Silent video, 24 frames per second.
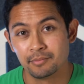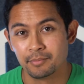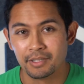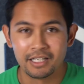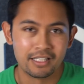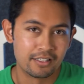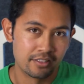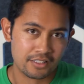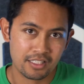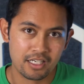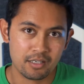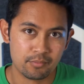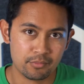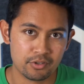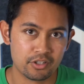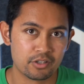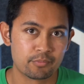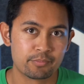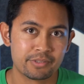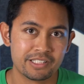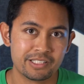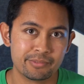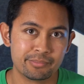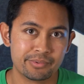by a lot more
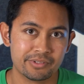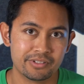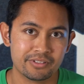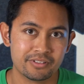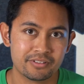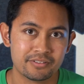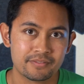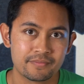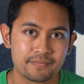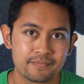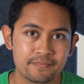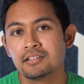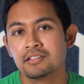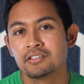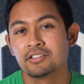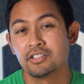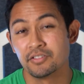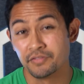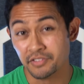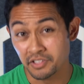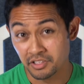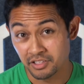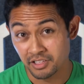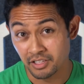people. So
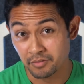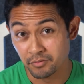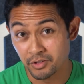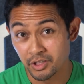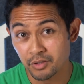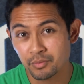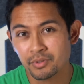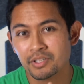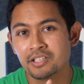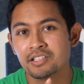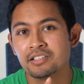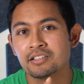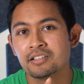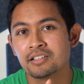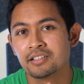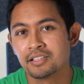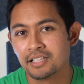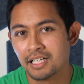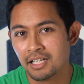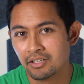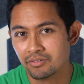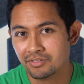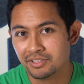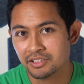if you're somewhere where you're
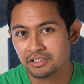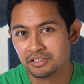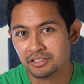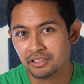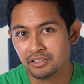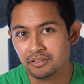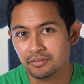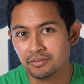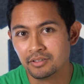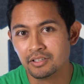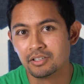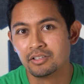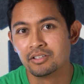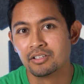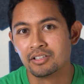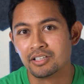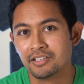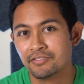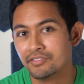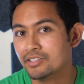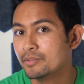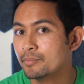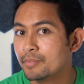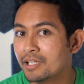allowed to shoot, or
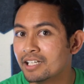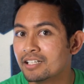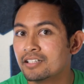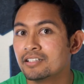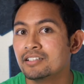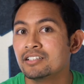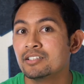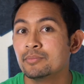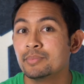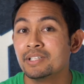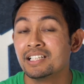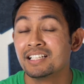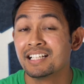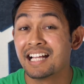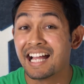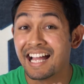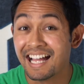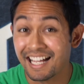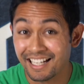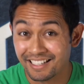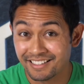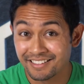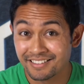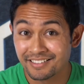even better, you're being
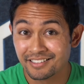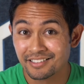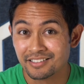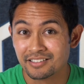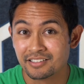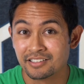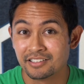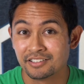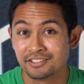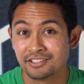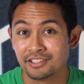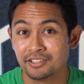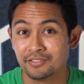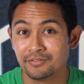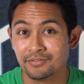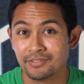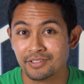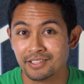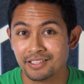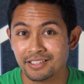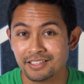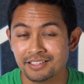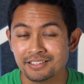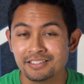asked to shoot
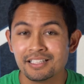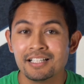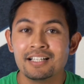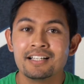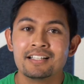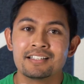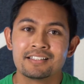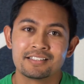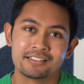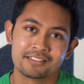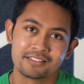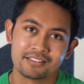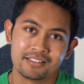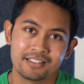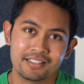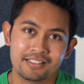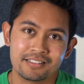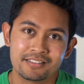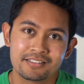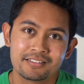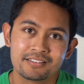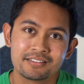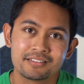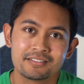footage, this
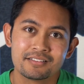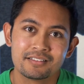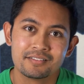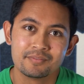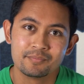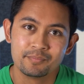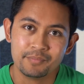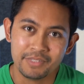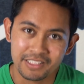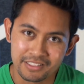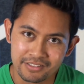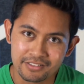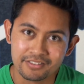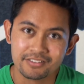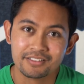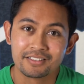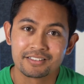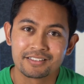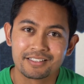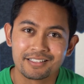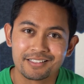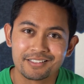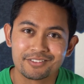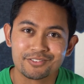lens makes you
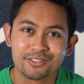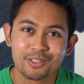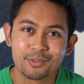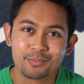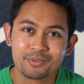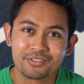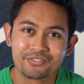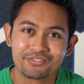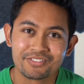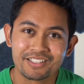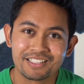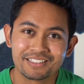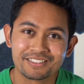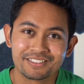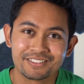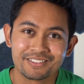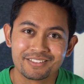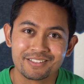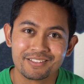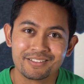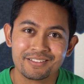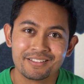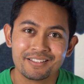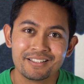look like a real
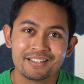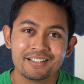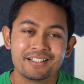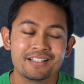professional.